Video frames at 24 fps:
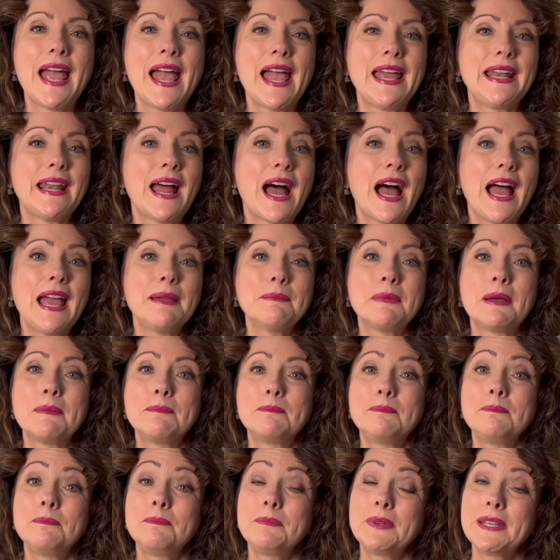And I'm a
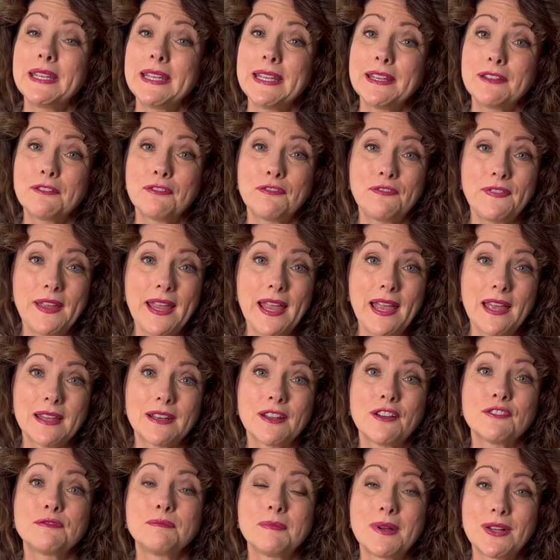big fan
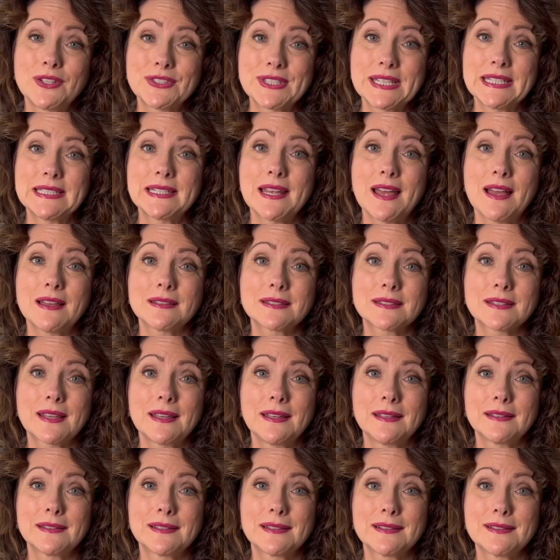of
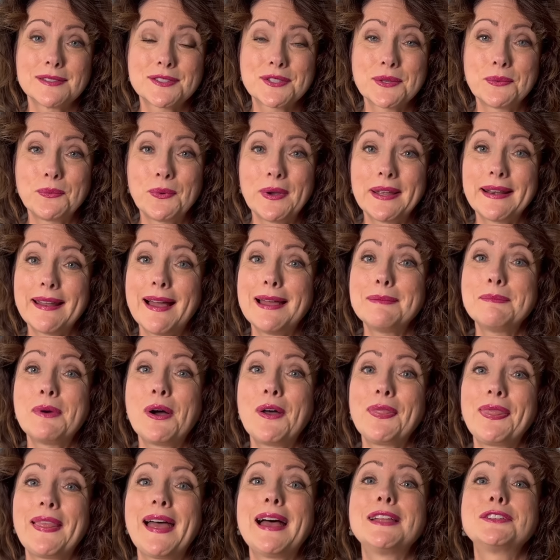multitasking. So when I'm
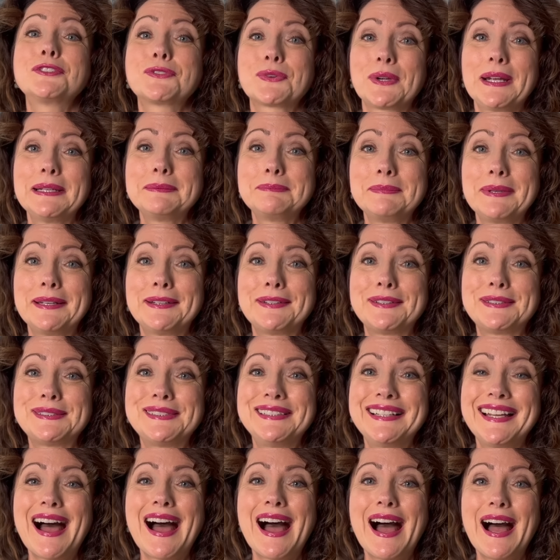on that treadmill,
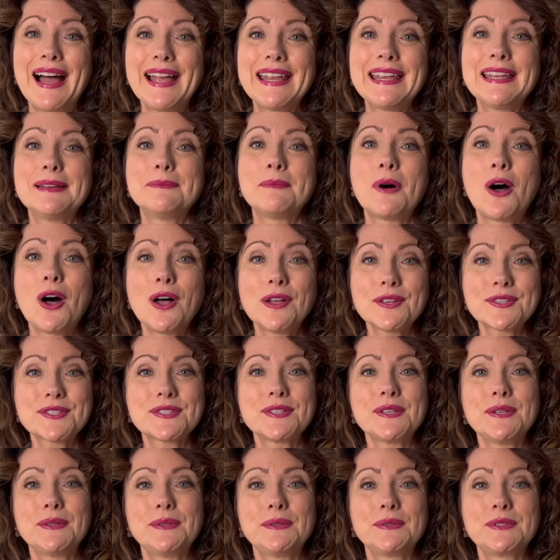I am
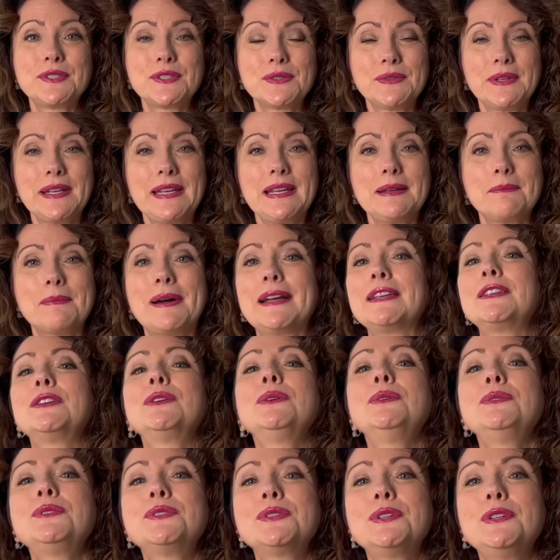also doing my
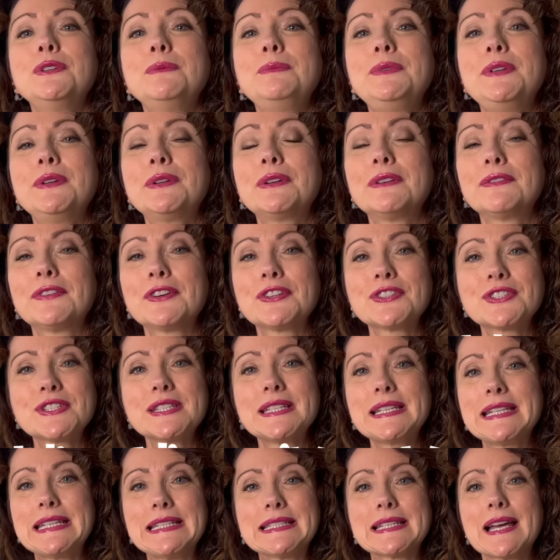YouTube
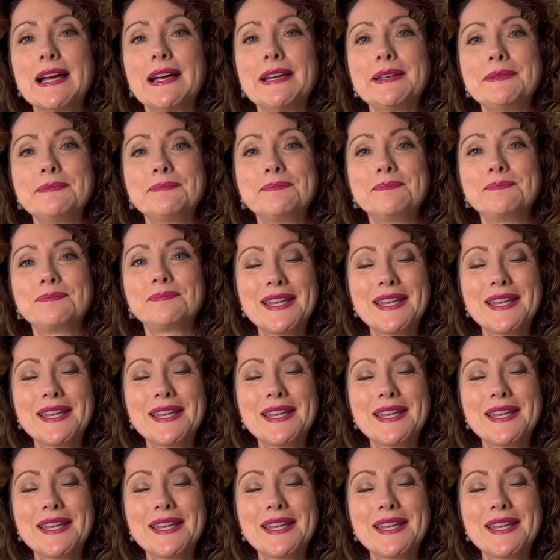University time.